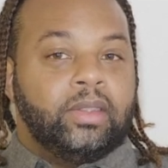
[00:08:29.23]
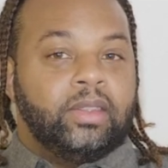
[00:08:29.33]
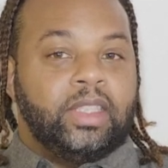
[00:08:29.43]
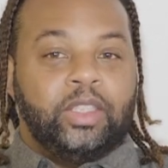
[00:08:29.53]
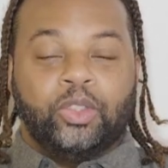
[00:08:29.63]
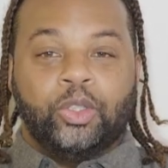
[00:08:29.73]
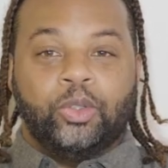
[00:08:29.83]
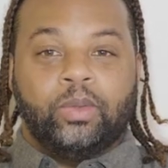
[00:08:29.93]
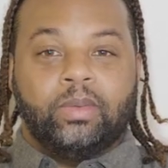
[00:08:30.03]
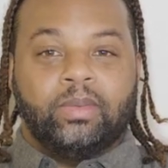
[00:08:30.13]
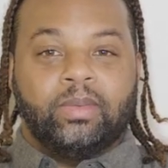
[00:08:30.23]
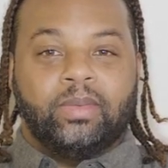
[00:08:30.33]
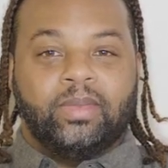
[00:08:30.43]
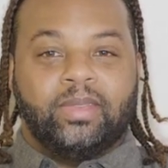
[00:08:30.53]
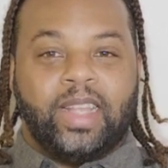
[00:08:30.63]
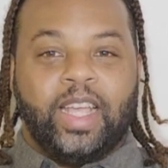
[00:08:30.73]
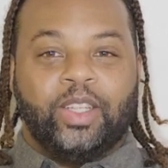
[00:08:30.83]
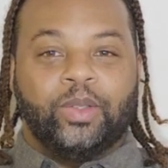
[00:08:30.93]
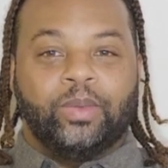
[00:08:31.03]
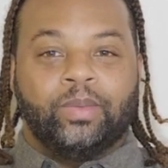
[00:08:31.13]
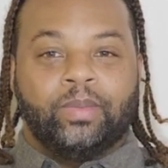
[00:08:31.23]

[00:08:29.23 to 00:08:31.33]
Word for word: See you soon. Thank you.